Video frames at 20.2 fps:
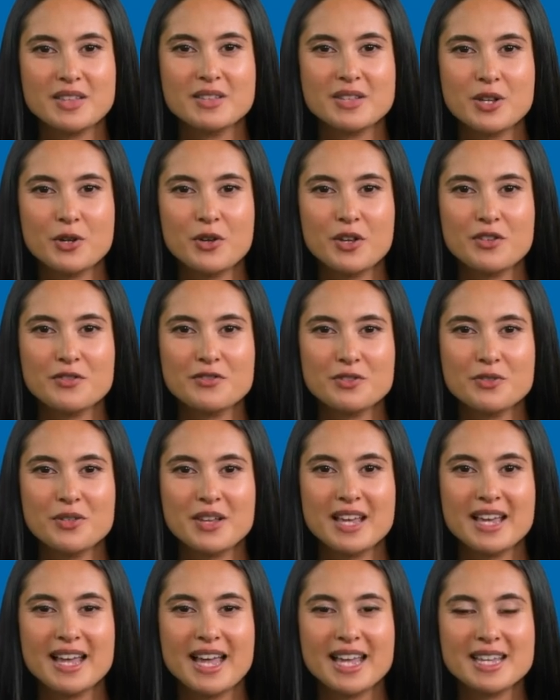There are
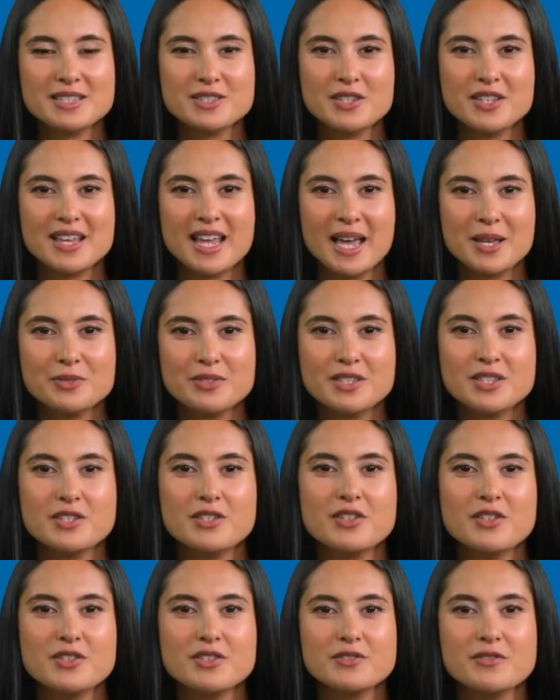3 answer types to
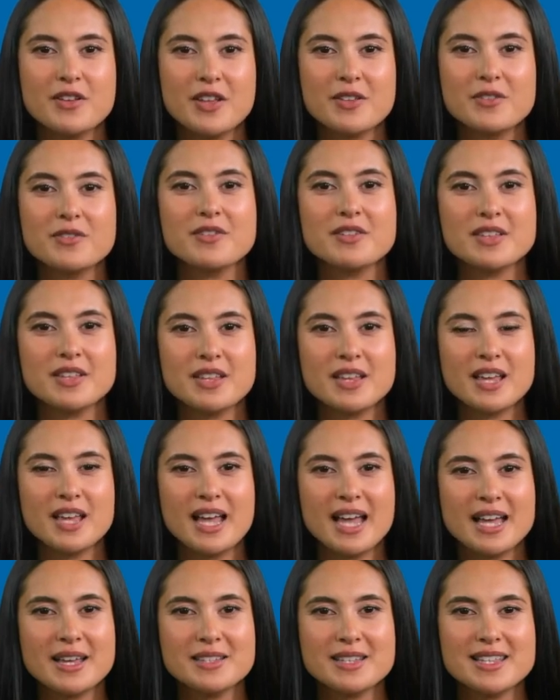choose from.
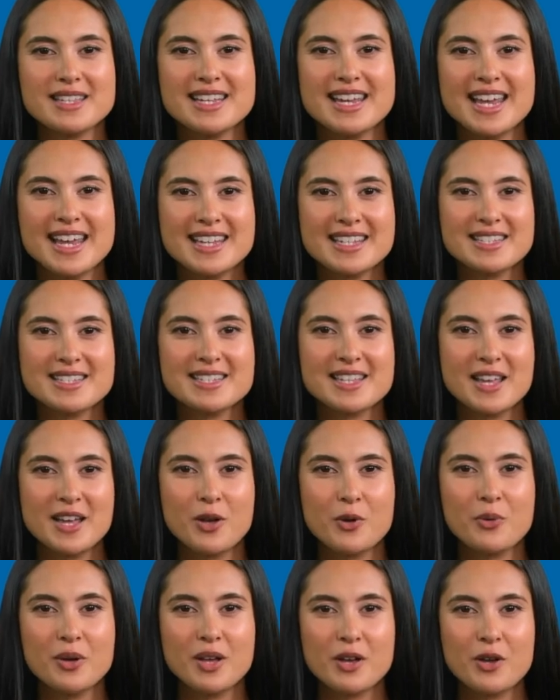In this case,
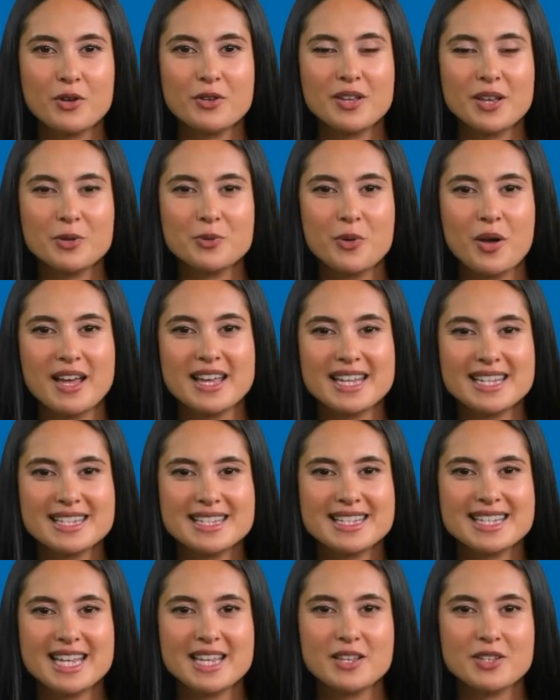we only want a
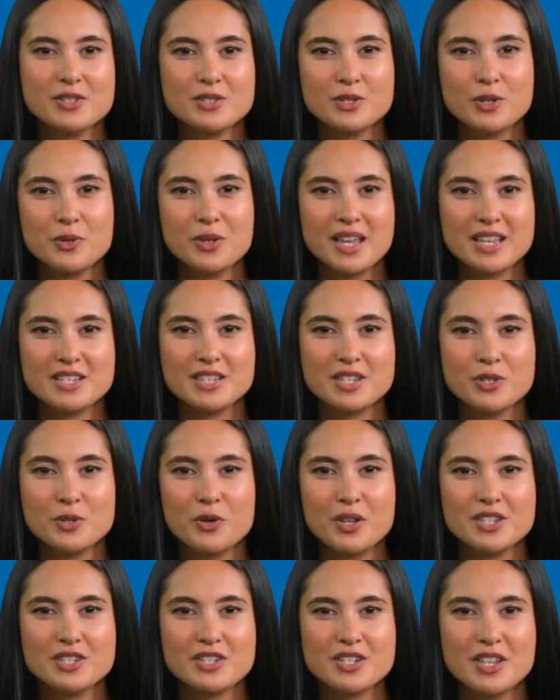single selection
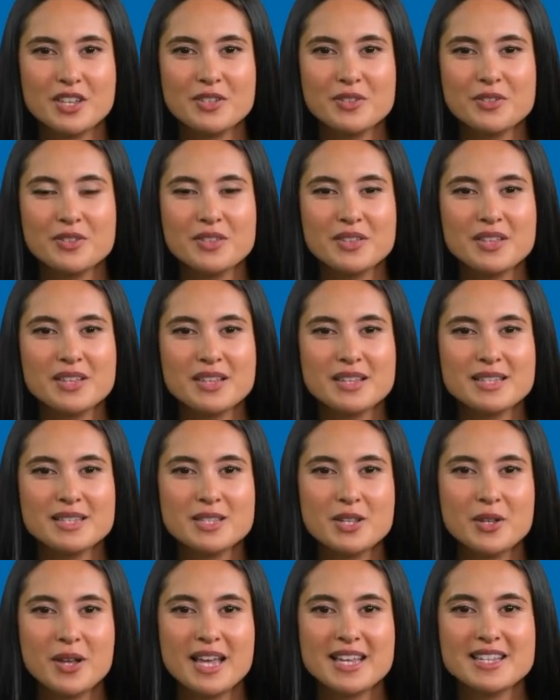question.
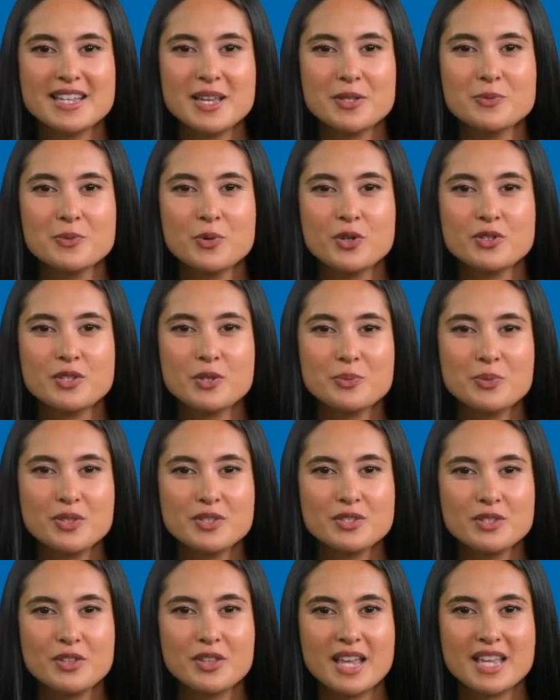Select a multiple
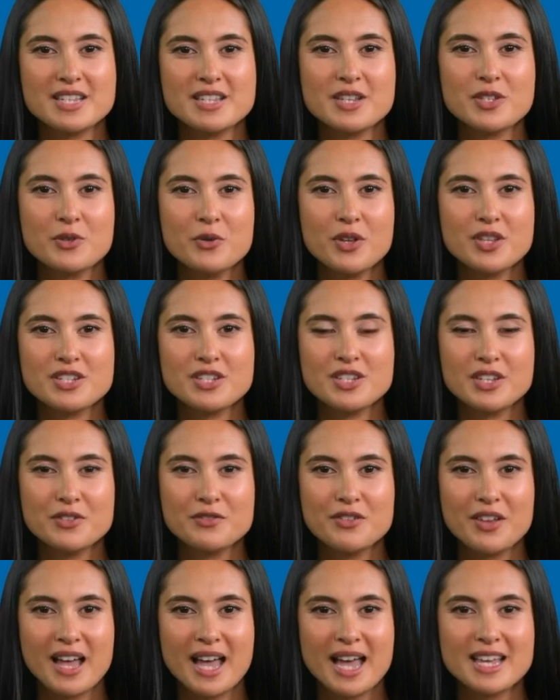selection question
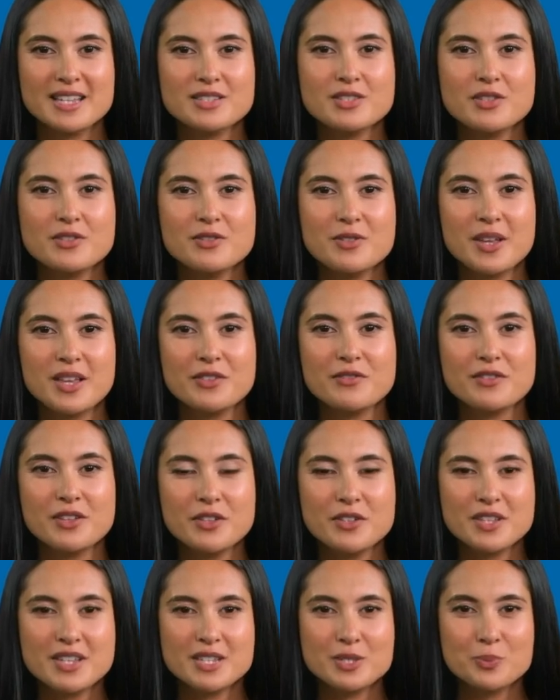for answers like
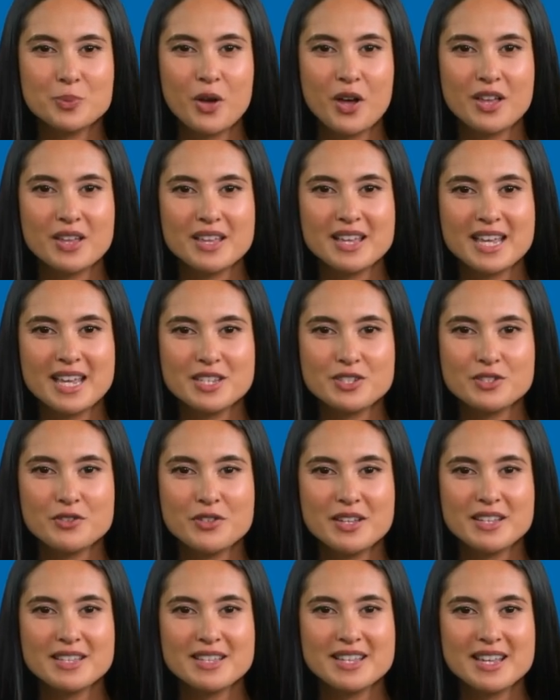various product
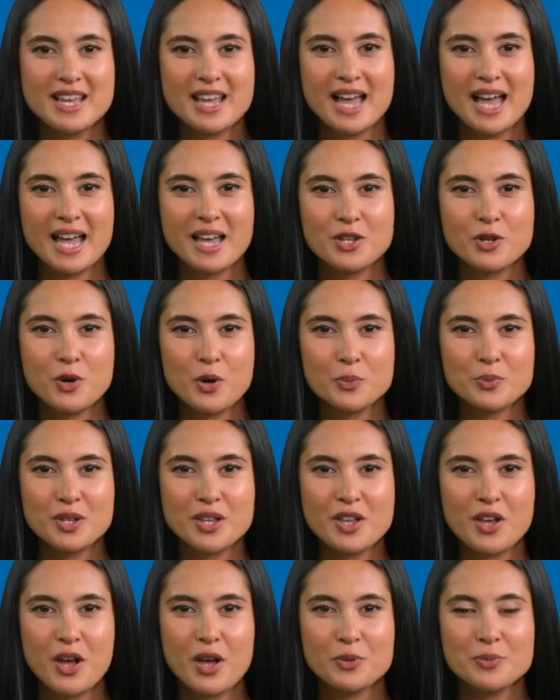interests and open
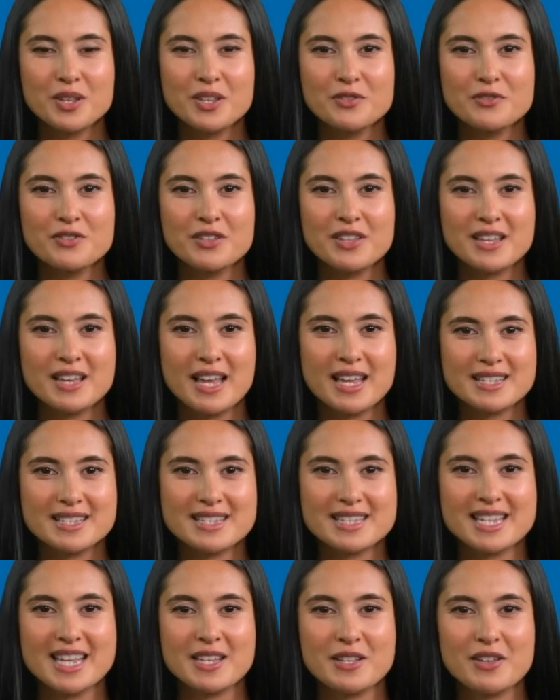comment for
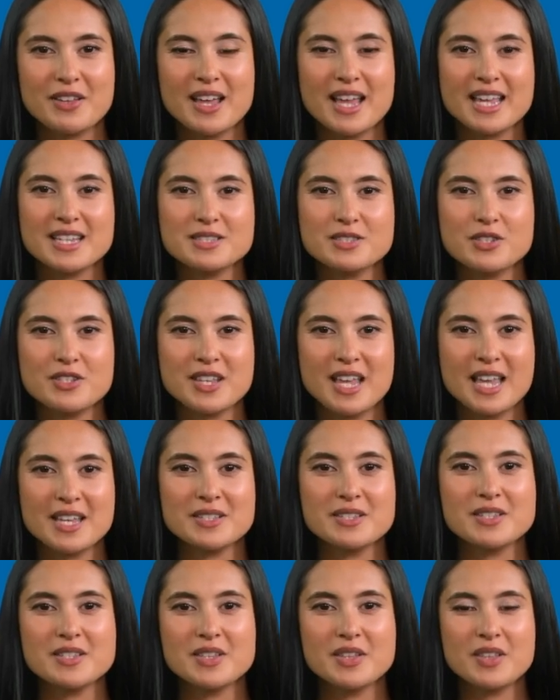non-standard answer
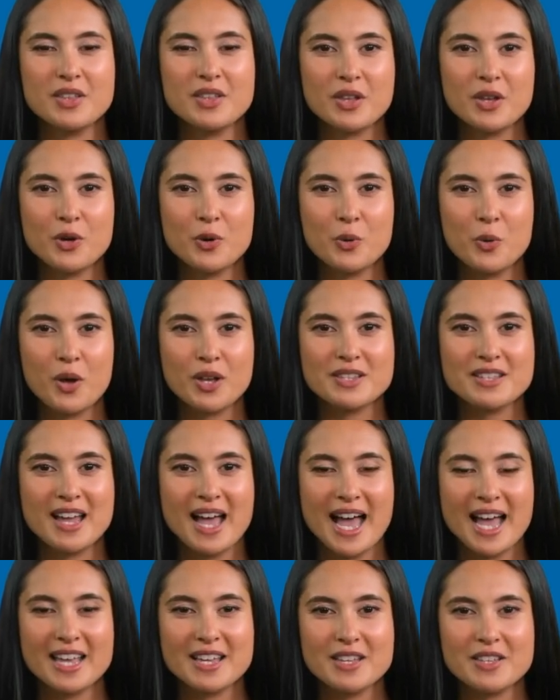types. Once
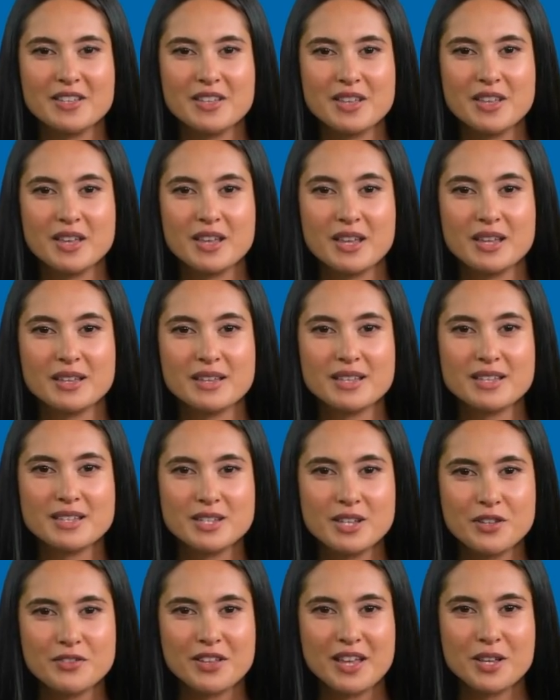added, the
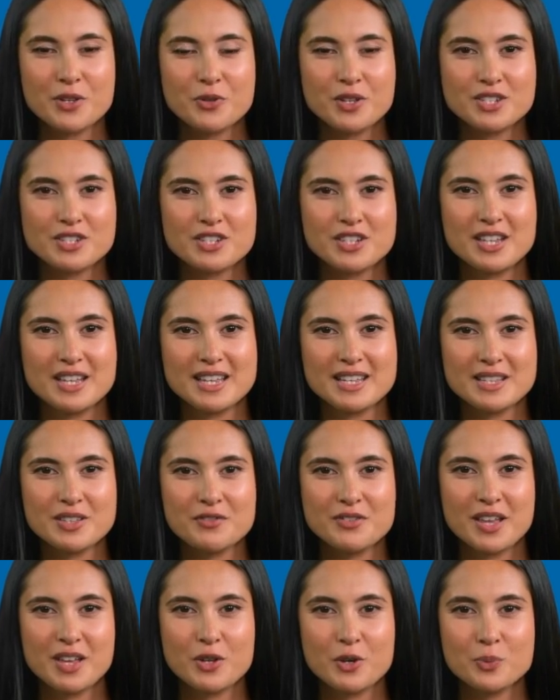survey question is
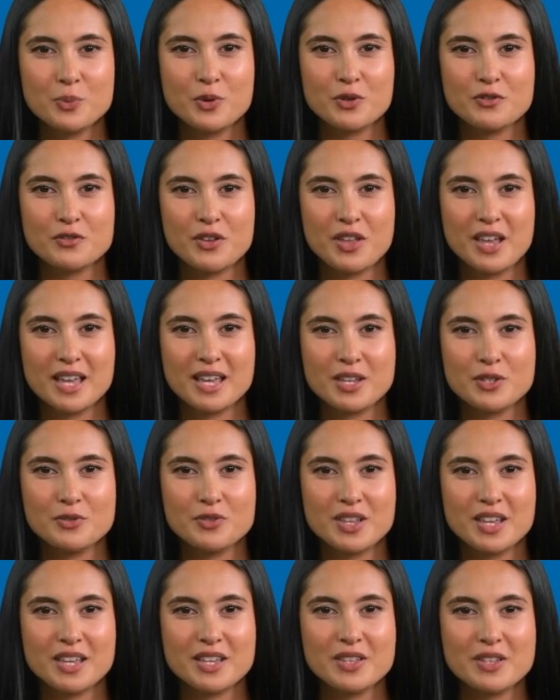available for any
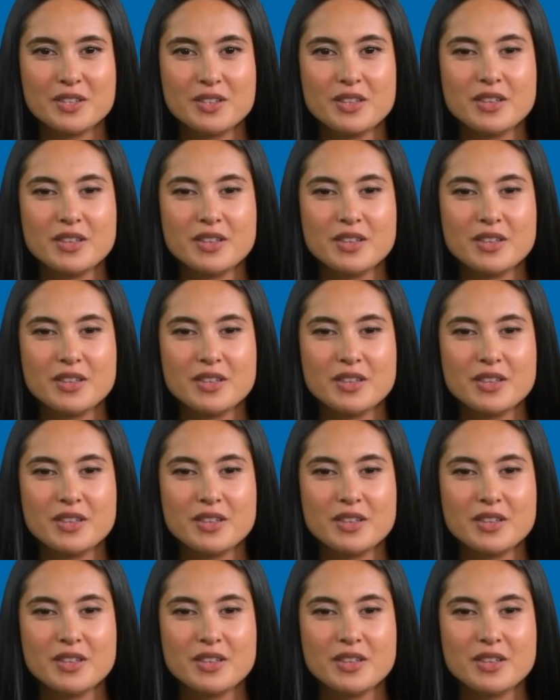lead.